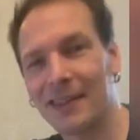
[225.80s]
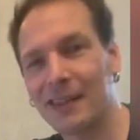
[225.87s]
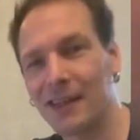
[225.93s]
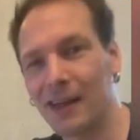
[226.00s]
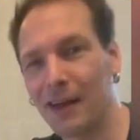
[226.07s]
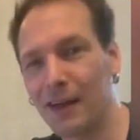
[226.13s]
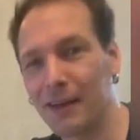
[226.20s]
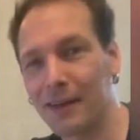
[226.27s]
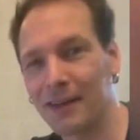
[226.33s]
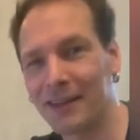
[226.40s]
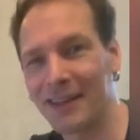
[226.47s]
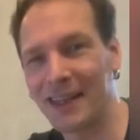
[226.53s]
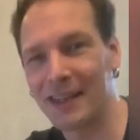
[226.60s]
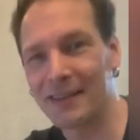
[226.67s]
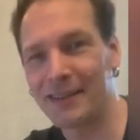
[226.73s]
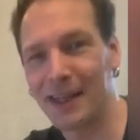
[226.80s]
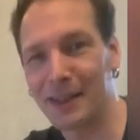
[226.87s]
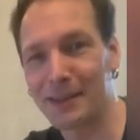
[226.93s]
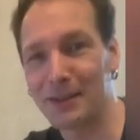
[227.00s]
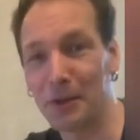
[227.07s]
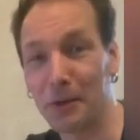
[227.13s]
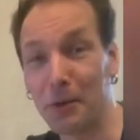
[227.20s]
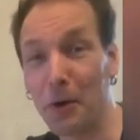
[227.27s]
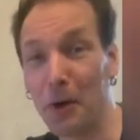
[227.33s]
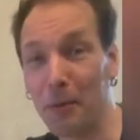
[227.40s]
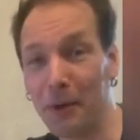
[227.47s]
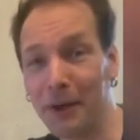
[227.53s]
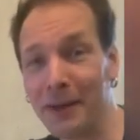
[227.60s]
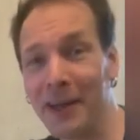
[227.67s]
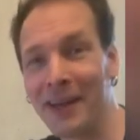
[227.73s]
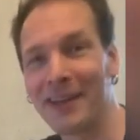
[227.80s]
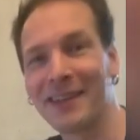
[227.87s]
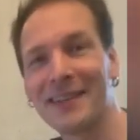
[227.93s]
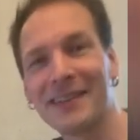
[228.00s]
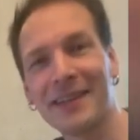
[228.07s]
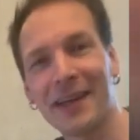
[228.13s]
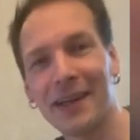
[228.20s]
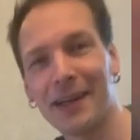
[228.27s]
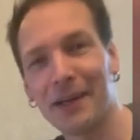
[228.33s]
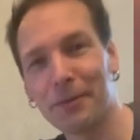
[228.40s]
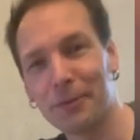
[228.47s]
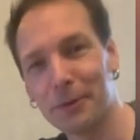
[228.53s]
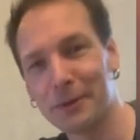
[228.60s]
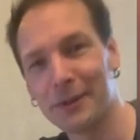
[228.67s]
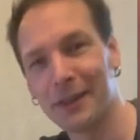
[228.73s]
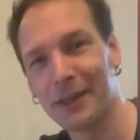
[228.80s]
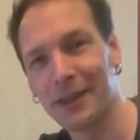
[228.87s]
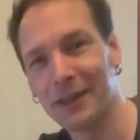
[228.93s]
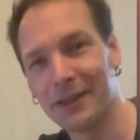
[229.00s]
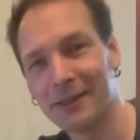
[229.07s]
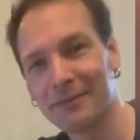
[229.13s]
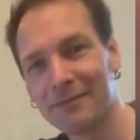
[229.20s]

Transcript: I guess that's the normal daily routine.